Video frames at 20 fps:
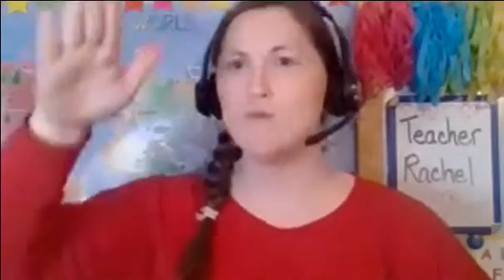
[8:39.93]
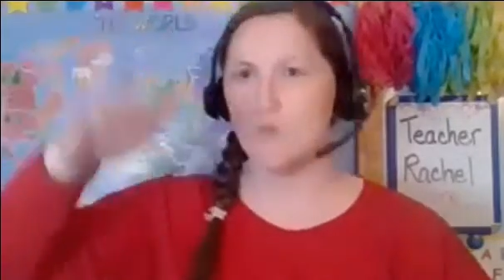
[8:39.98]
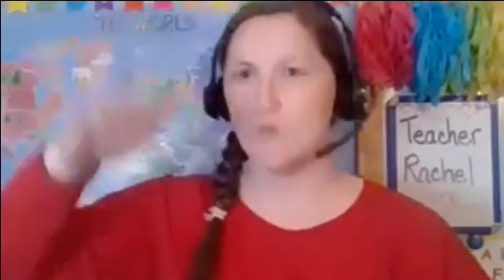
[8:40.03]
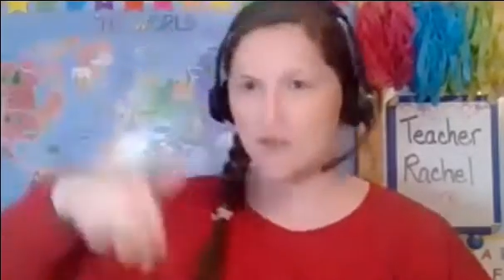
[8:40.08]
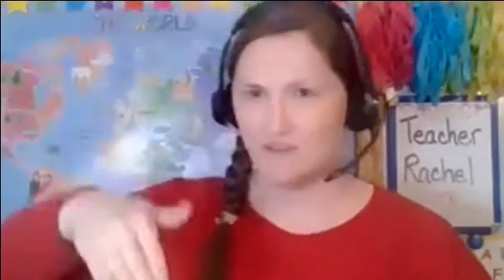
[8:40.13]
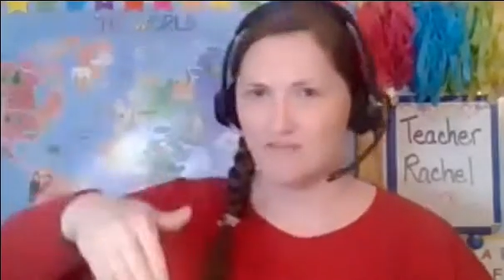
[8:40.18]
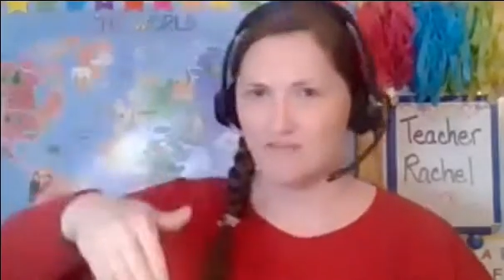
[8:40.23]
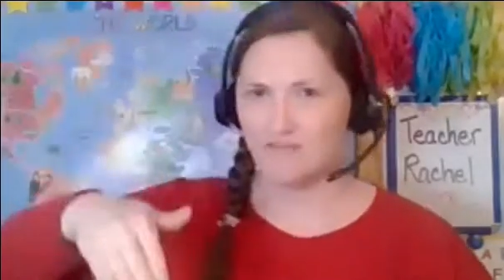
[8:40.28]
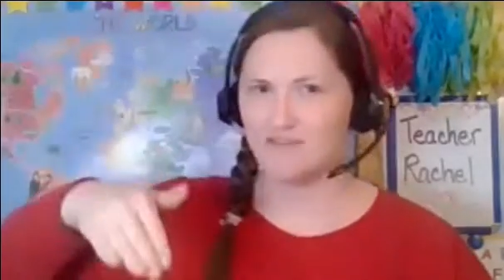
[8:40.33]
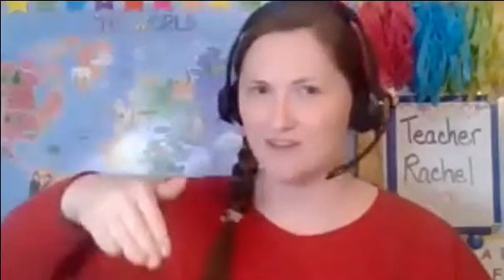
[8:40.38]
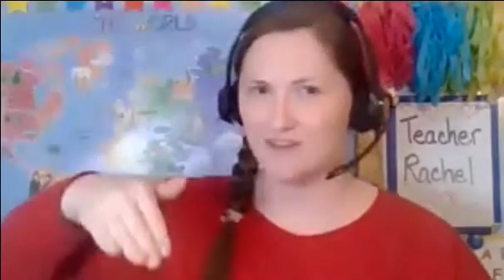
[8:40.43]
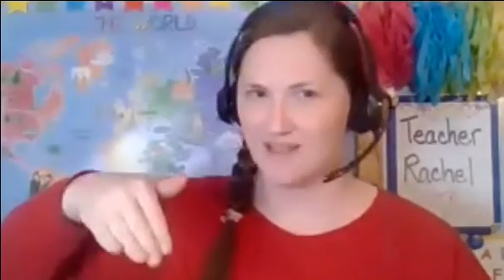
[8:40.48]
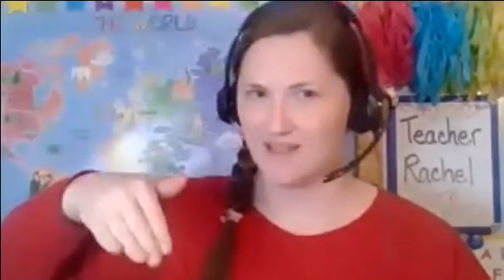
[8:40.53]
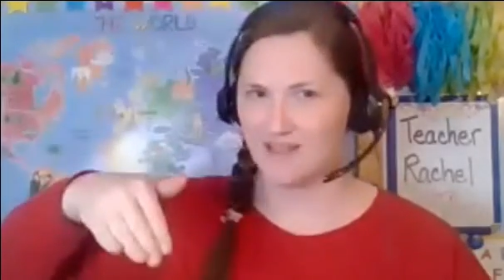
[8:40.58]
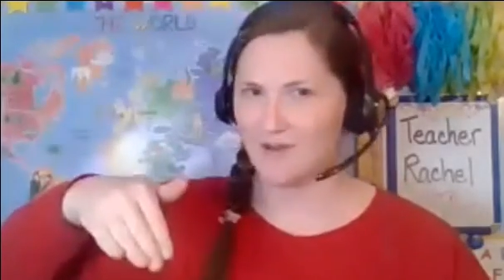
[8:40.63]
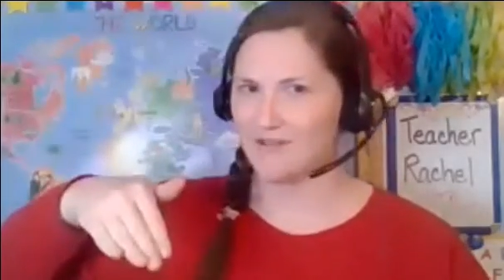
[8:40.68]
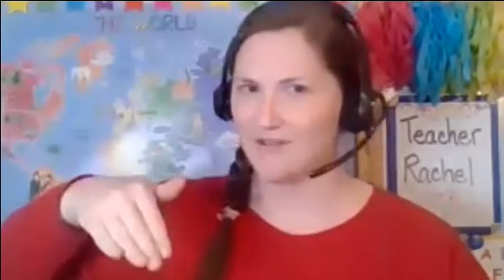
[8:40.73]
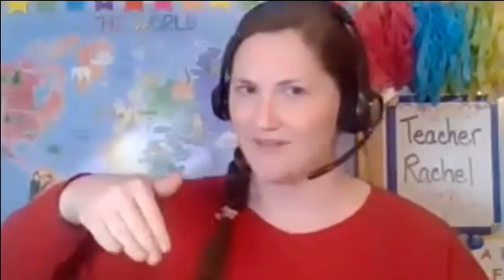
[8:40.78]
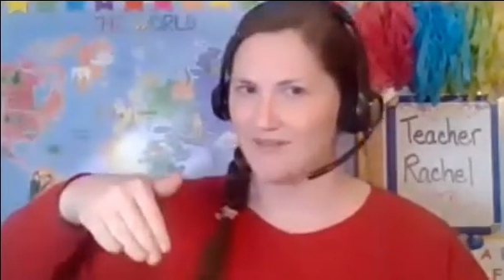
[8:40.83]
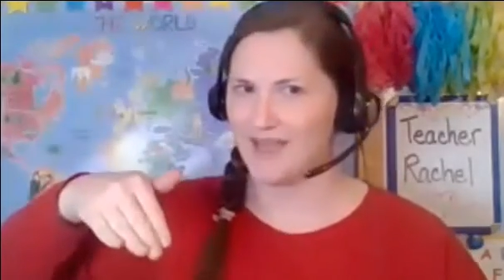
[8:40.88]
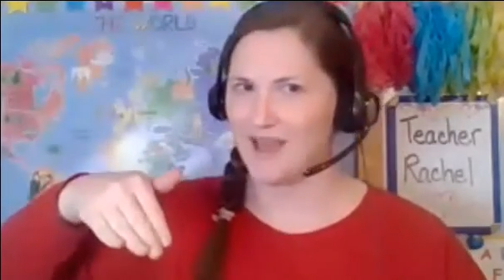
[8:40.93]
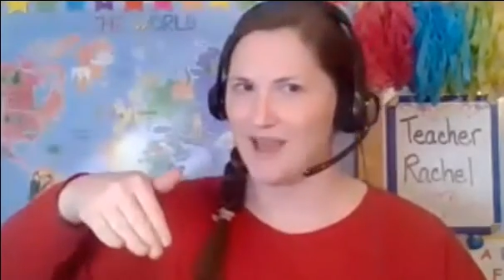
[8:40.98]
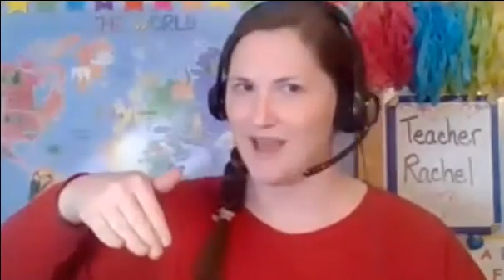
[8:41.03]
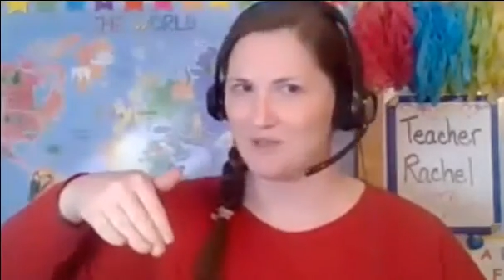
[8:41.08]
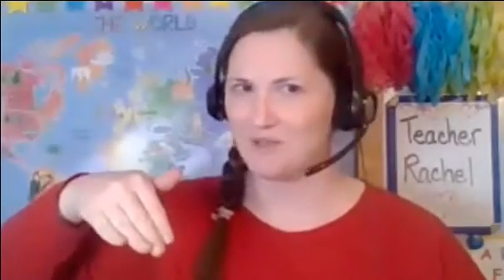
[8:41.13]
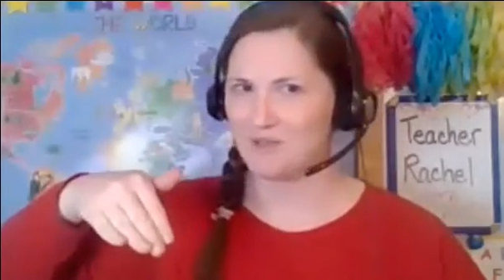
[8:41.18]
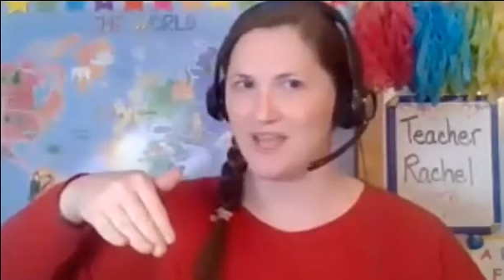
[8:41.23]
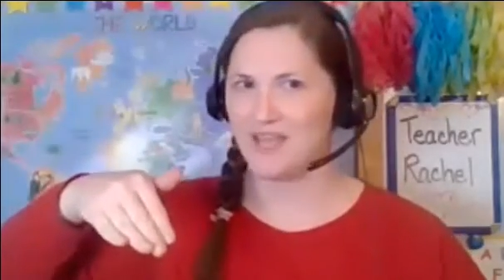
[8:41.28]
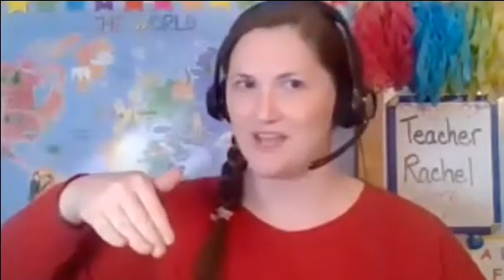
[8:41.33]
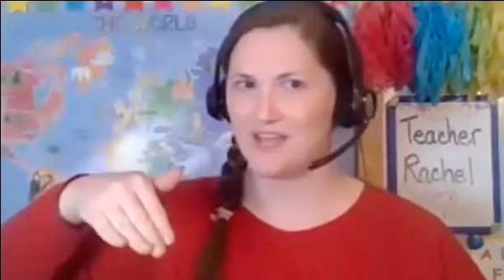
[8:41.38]
what you fill out in the
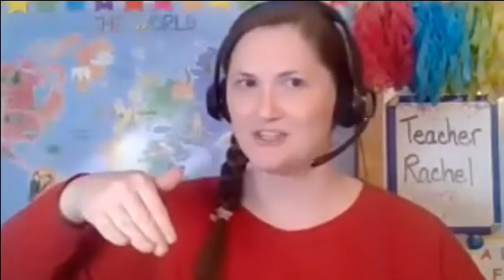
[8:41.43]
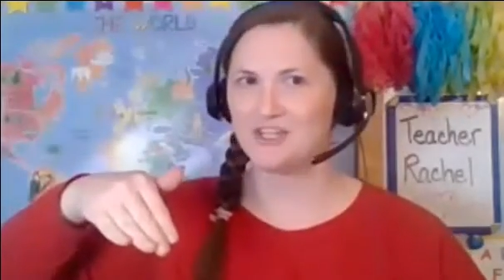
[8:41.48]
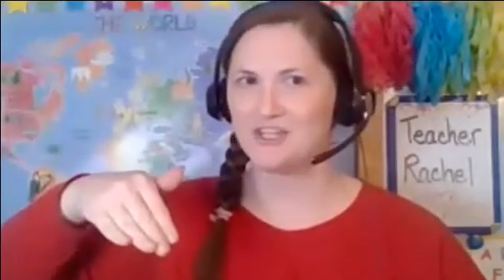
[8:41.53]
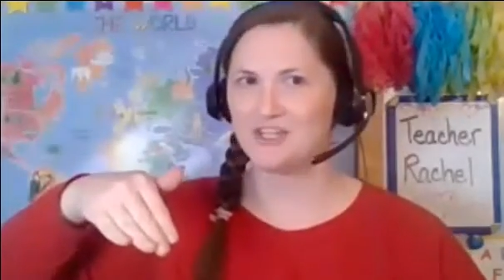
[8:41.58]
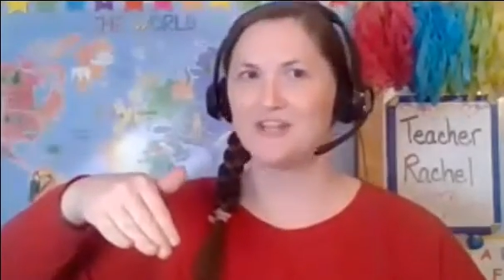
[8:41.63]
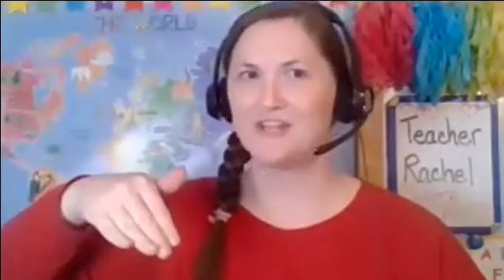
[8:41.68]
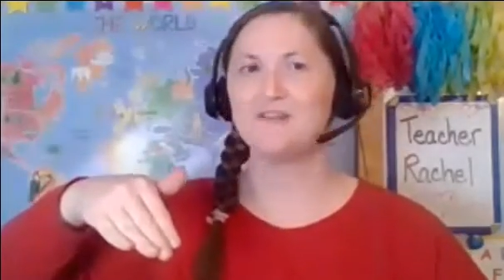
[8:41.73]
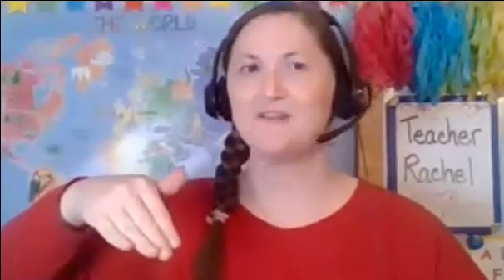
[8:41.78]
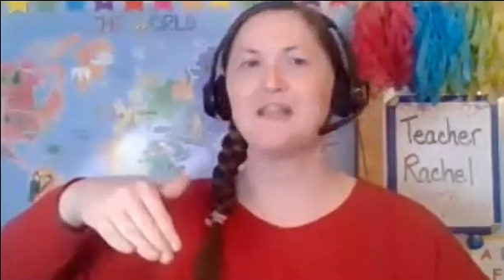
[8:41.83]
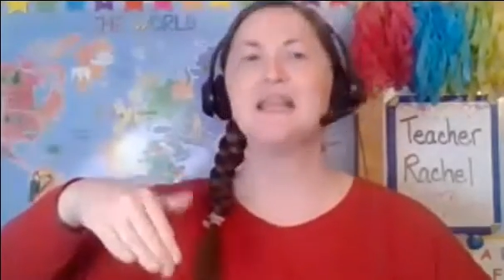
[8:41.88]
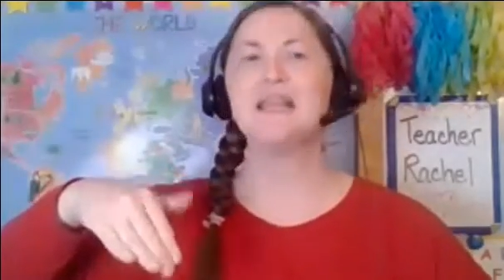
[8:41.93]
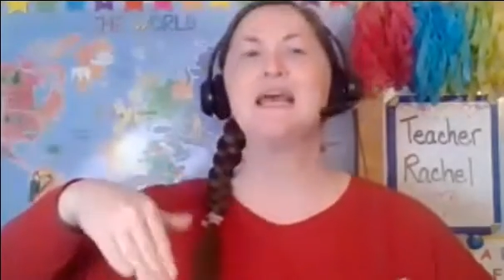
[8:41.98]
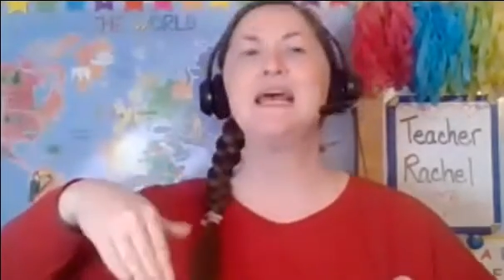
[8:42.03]
application,